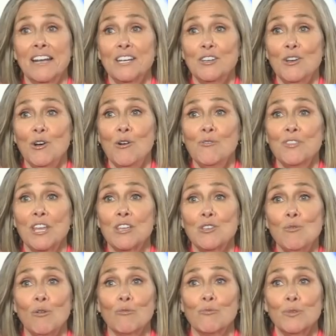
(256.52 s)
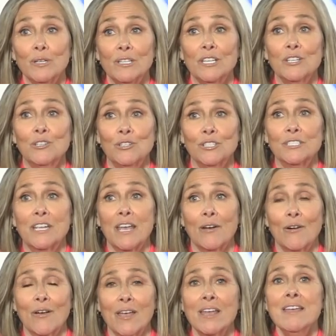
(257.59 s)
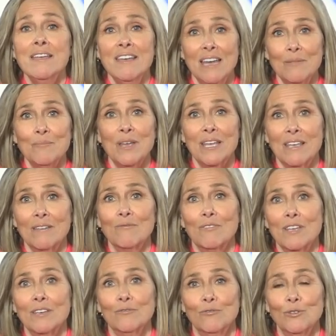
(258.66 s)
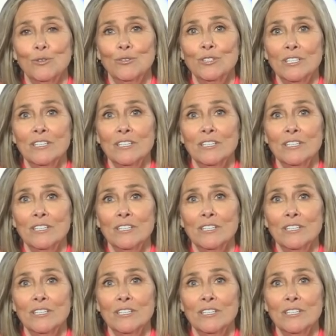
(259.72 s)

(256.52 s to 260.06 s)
I know that you are really good, Carrie, at making vegan food.